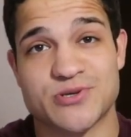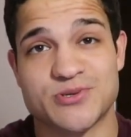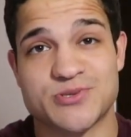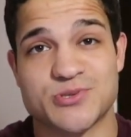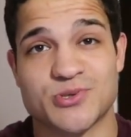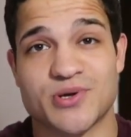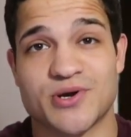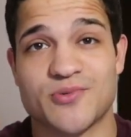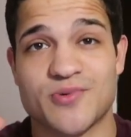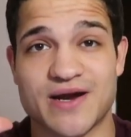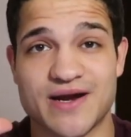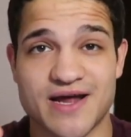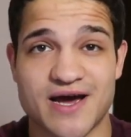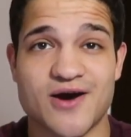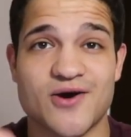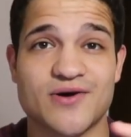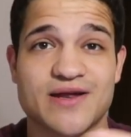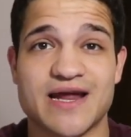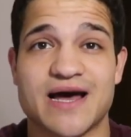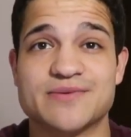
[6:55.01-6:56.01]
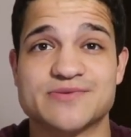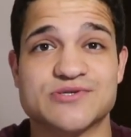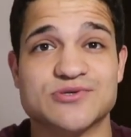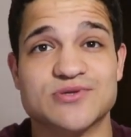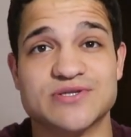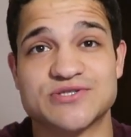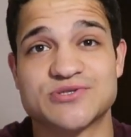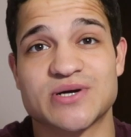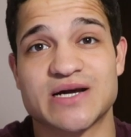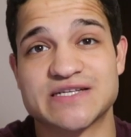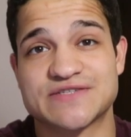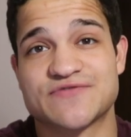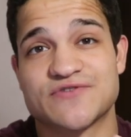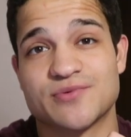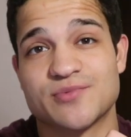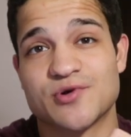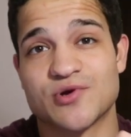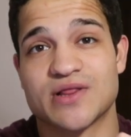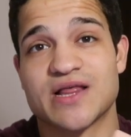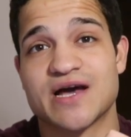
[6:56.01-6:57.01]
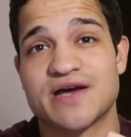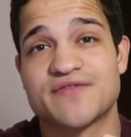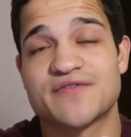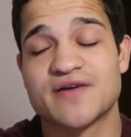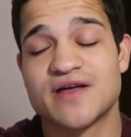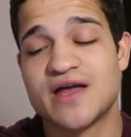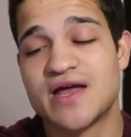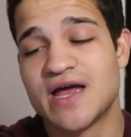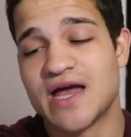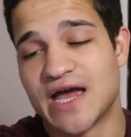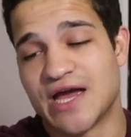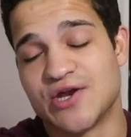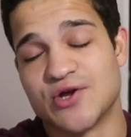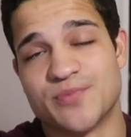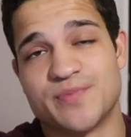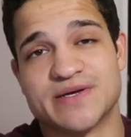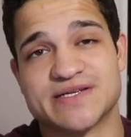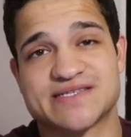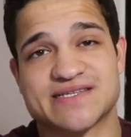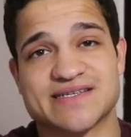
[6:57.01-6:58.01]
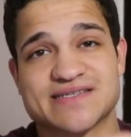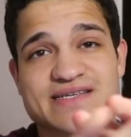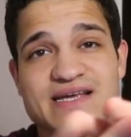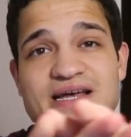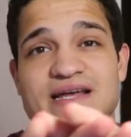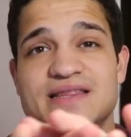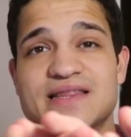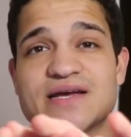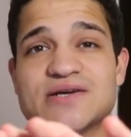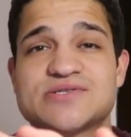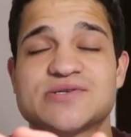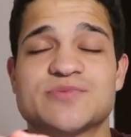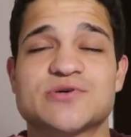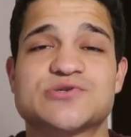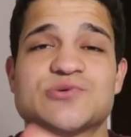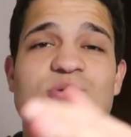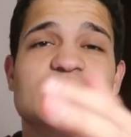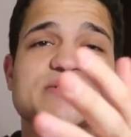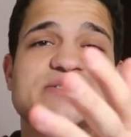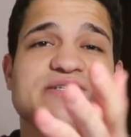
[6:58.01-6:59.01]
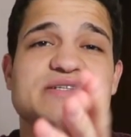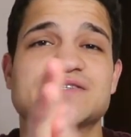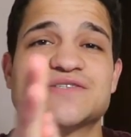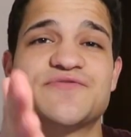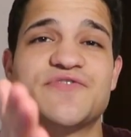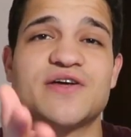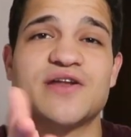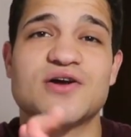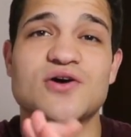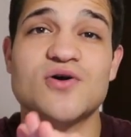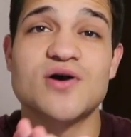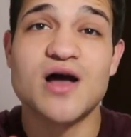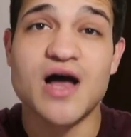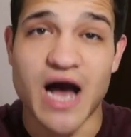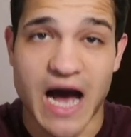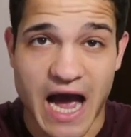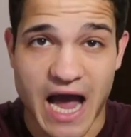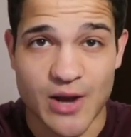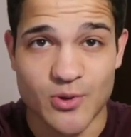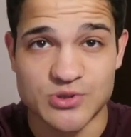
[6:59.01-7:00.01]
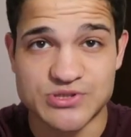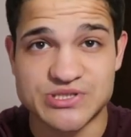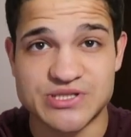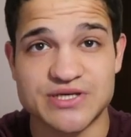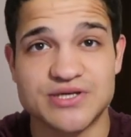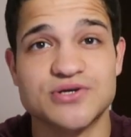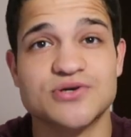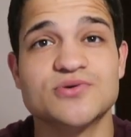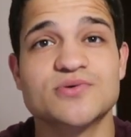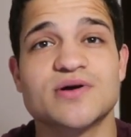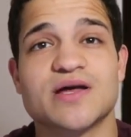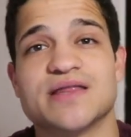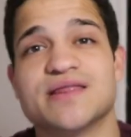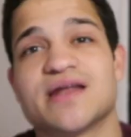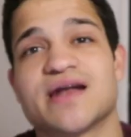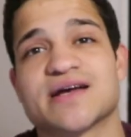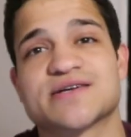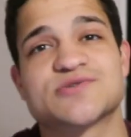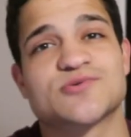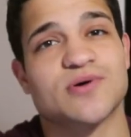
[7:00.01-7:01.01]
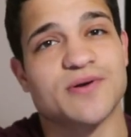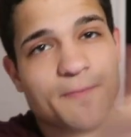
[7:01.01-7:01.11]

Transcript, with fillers: make sure to join it right now and absolutely transform your life and your business. Thank you so much for watching this video. I will see you in the